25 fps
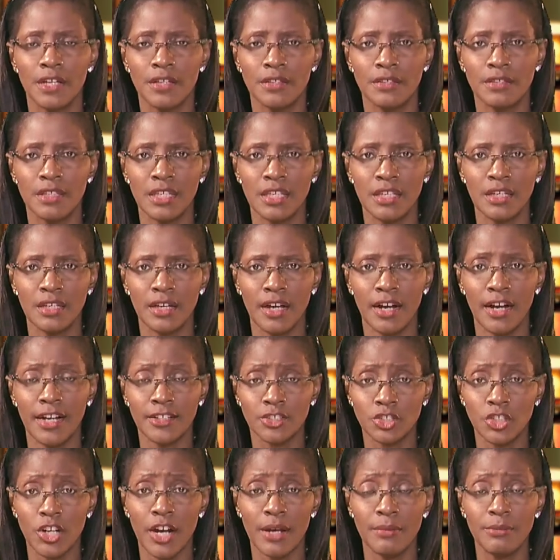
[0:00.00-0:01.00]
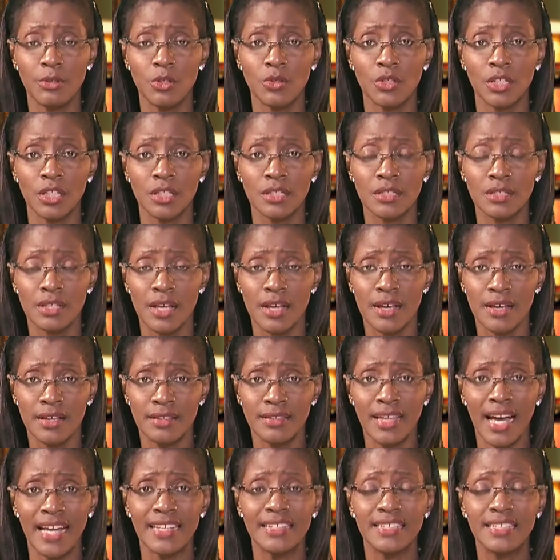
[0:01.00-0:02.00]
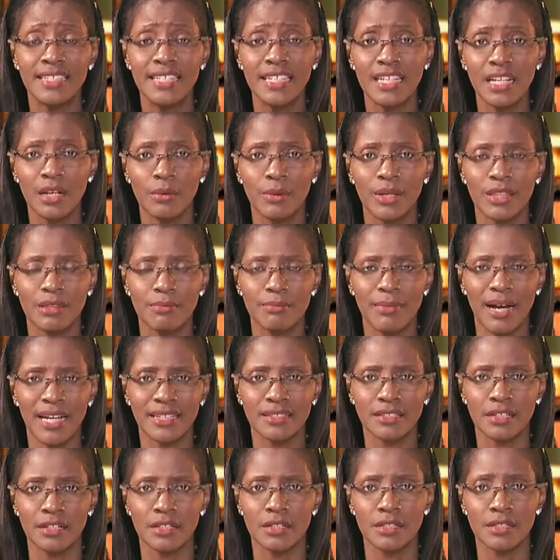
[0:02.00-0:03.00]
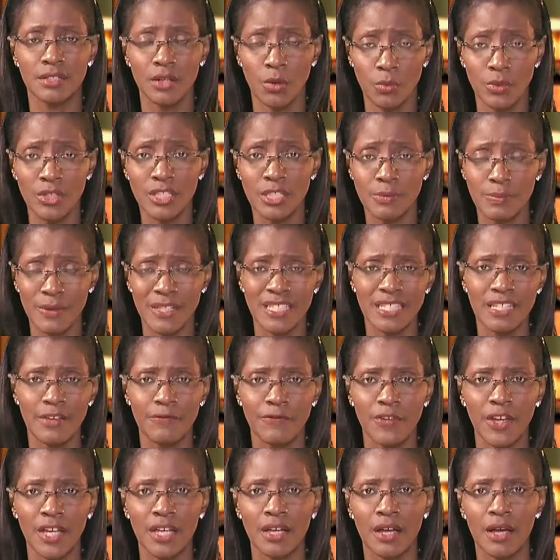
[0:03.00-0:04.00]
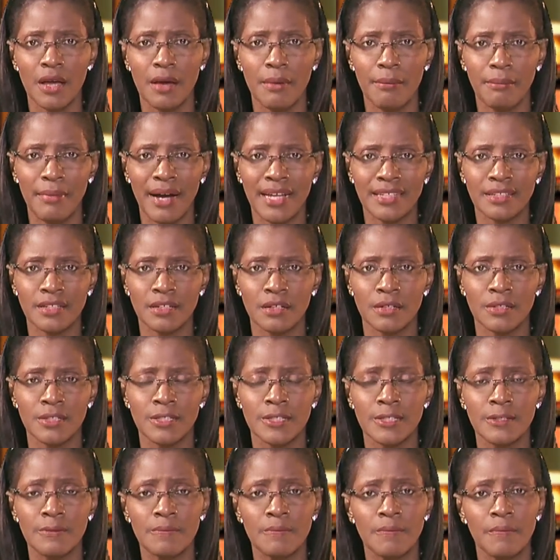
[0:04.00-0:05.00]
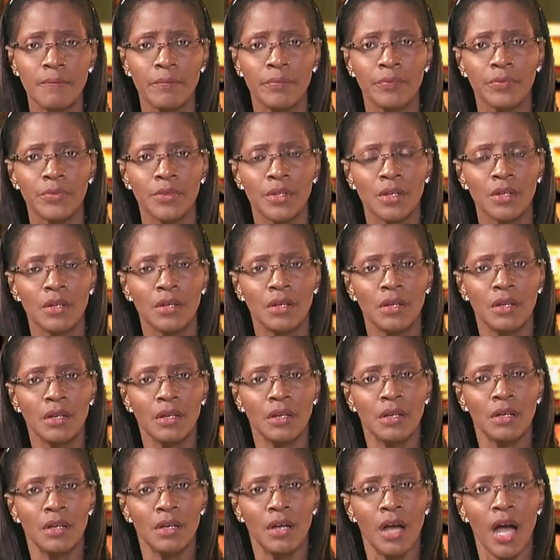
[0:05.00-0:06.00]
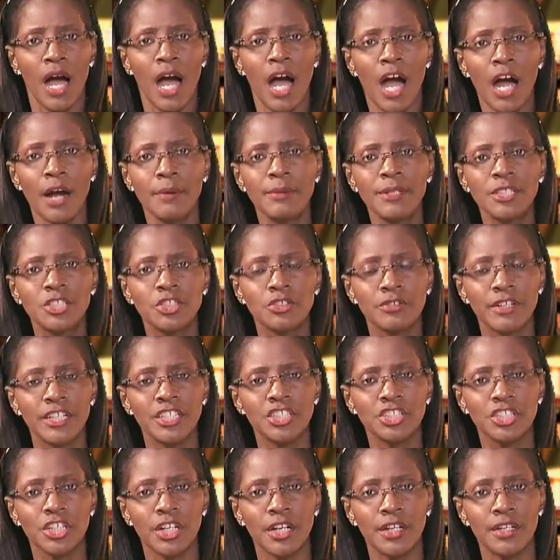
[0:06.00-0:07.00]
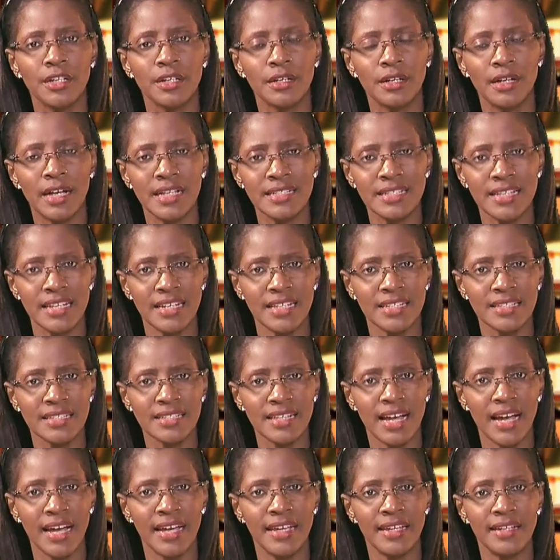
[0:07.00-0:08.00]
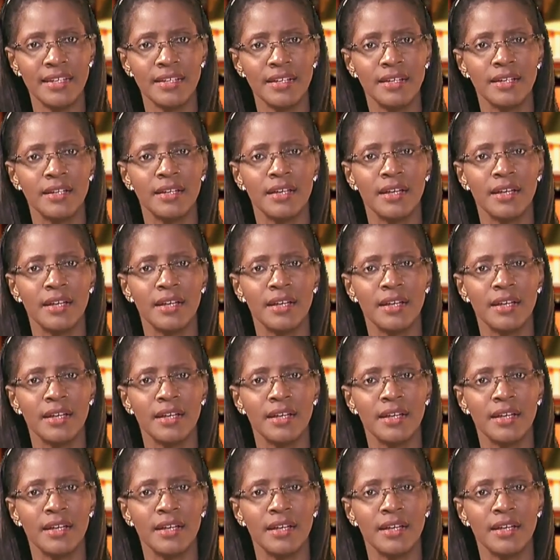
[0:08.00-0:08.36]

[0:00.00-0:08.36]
the tribunals that deal with matters, with specific matters. Arbitration, as an aside,